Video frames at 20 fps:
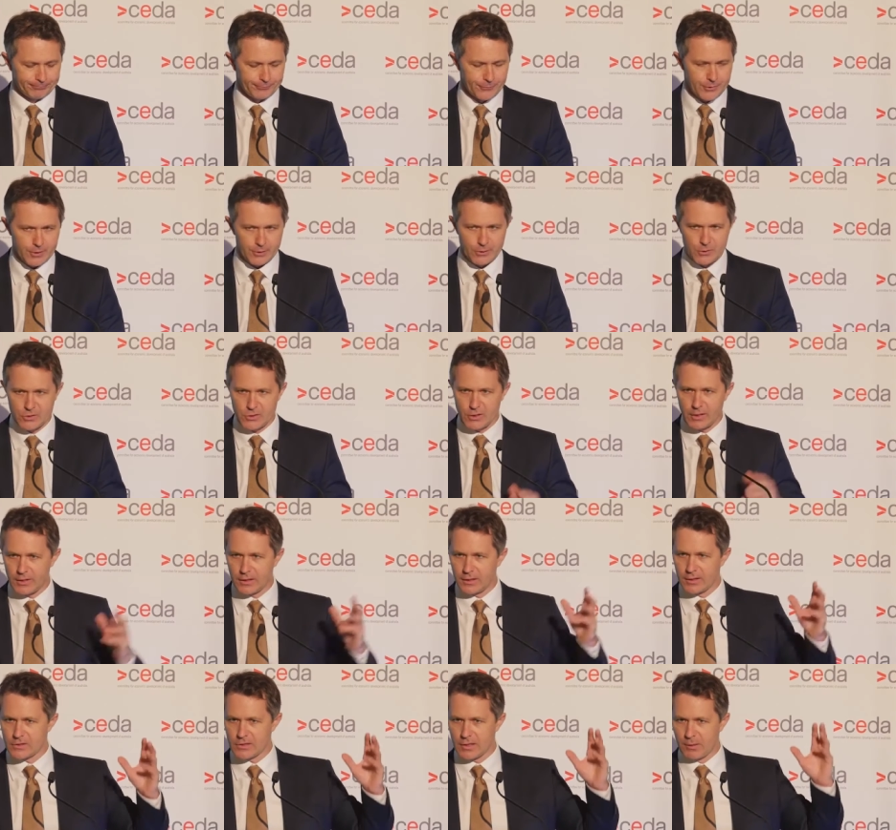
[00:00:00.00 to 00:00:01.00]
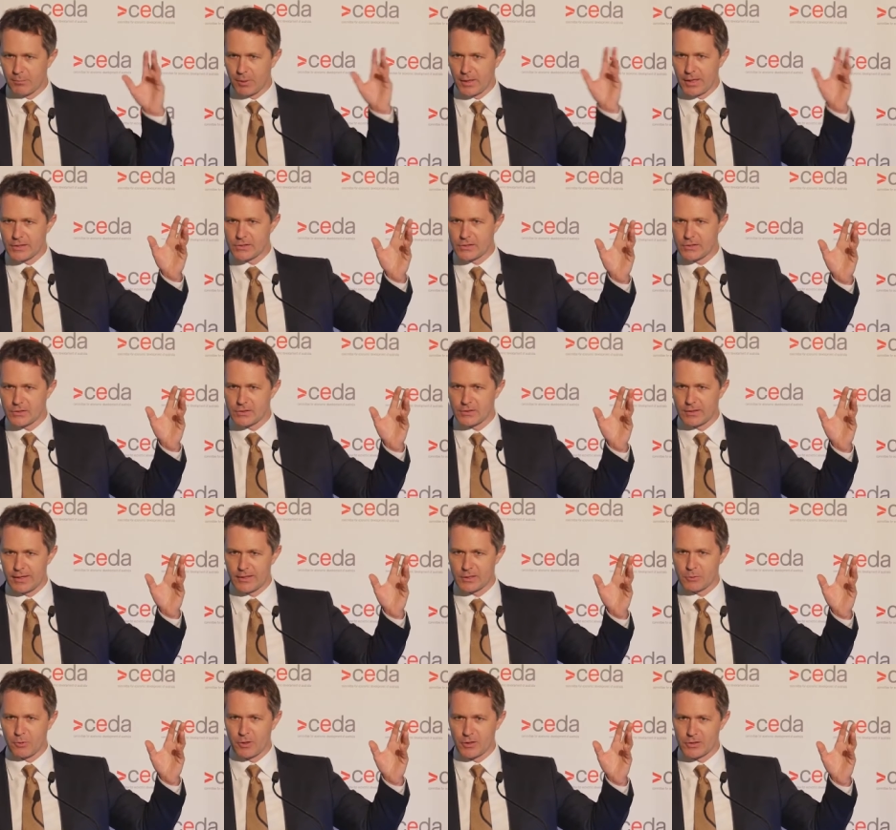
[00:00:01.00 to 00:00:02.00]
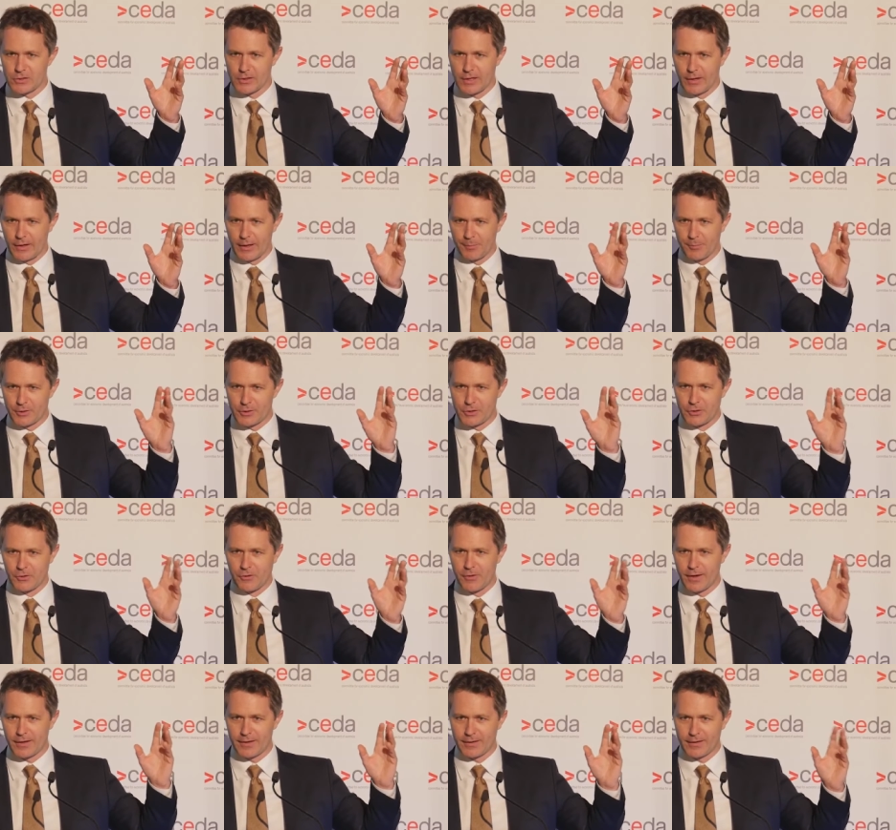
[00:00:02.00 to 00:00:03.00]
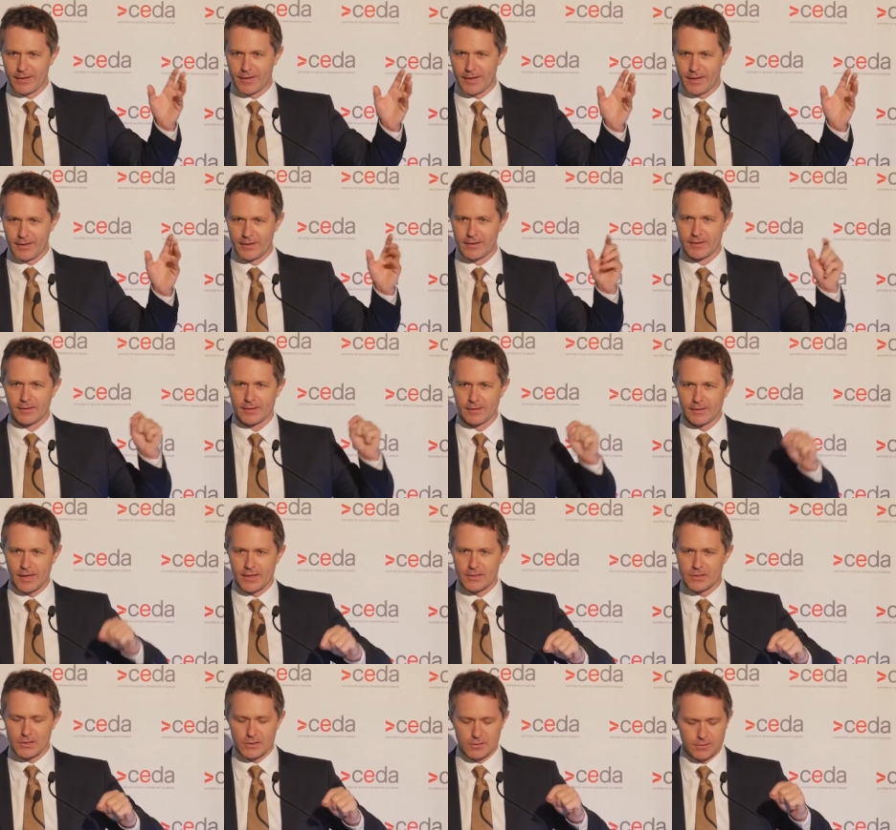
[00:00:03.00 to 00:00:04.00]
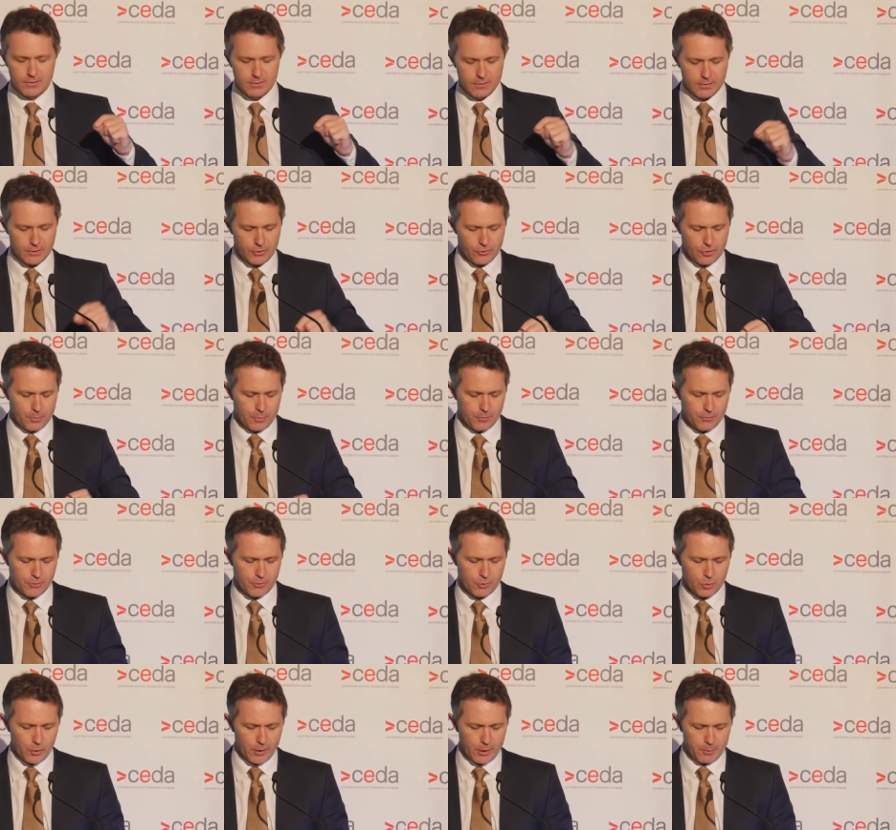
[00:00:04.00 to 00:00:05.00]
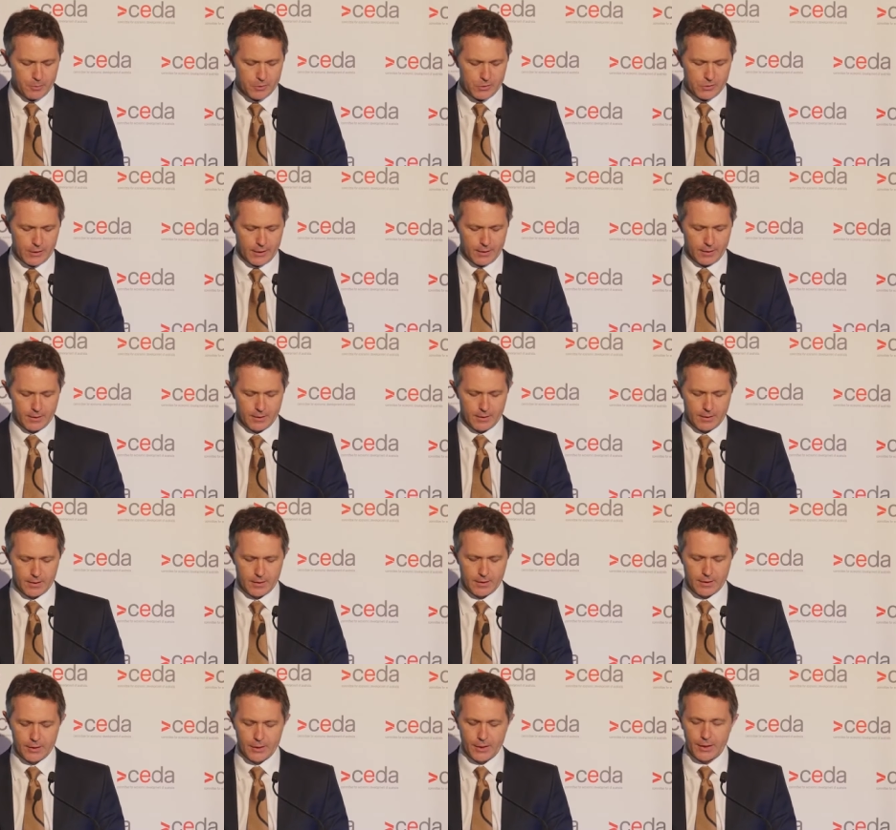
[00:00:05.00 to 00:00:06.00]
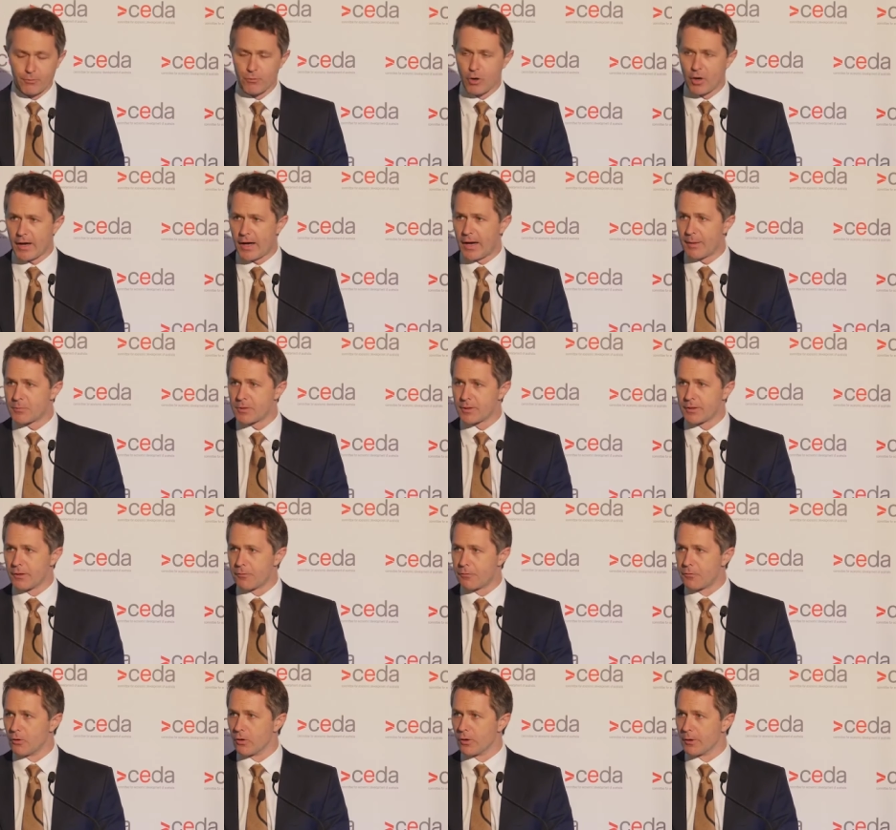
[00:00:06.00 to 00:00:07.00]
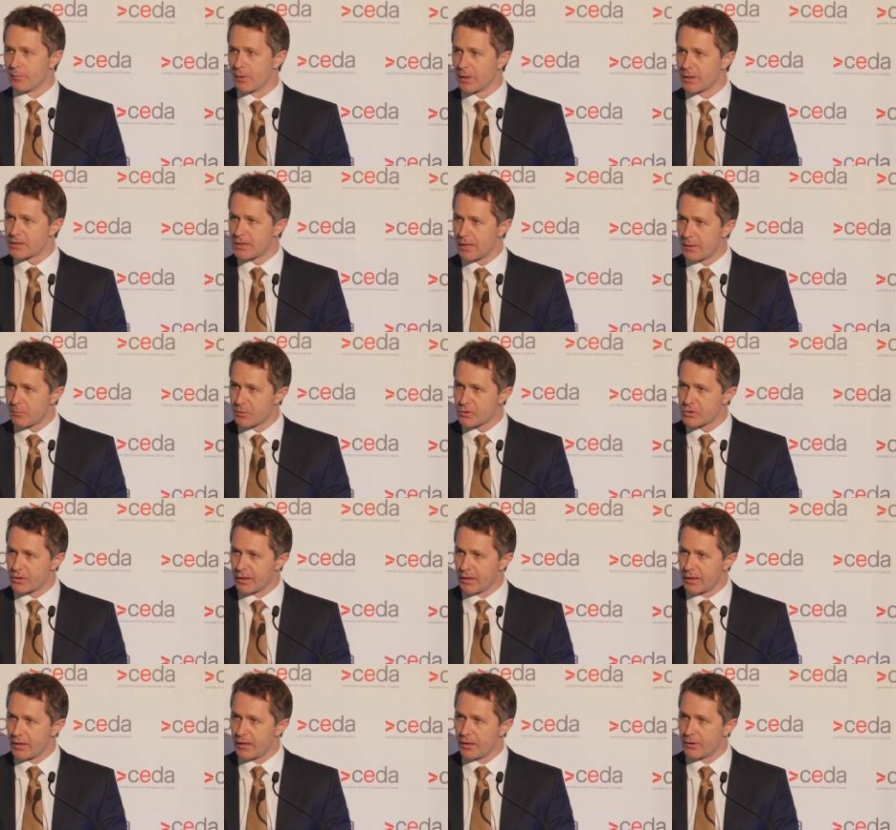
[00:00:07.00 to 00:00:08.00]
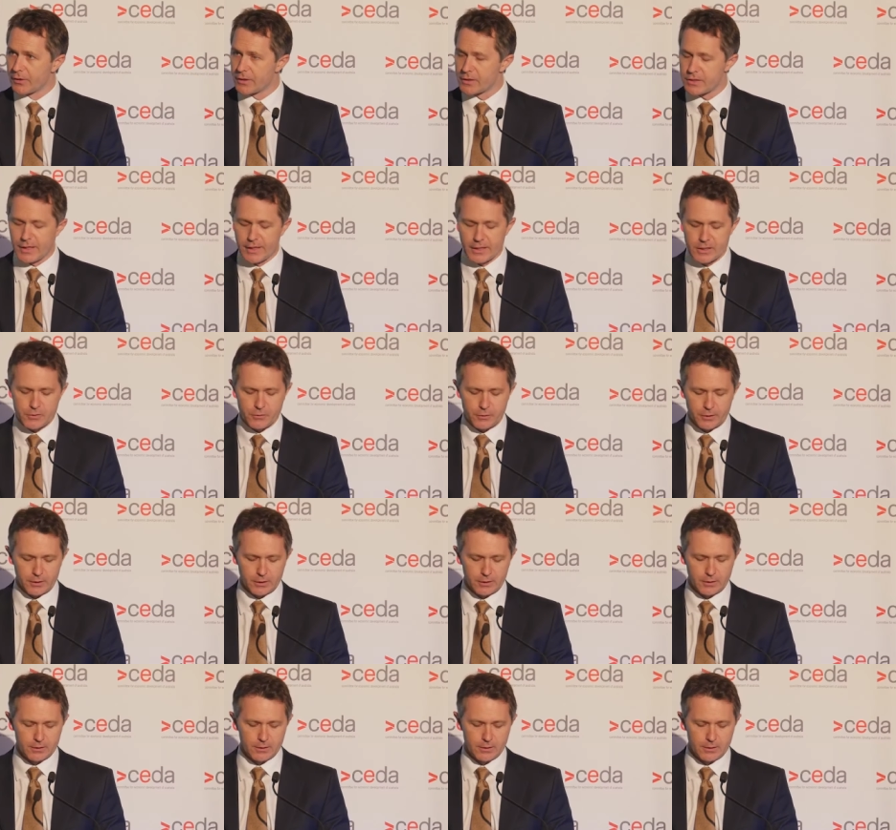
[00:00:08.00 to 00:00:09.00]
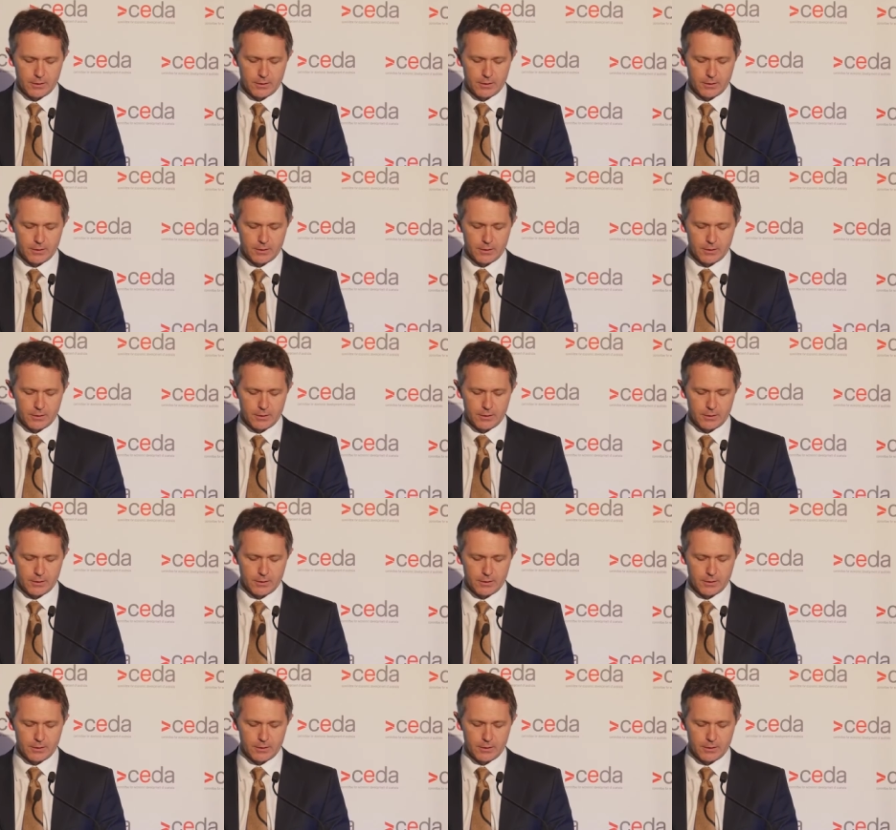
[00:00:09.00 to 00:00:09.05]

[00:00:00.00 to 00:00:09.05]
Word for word: So in Sydney, some places, house prices going up by two grand a day. Gladstone, a drop of 20%. In Rockhampton, they've fallen by 10%. Here in Townsville,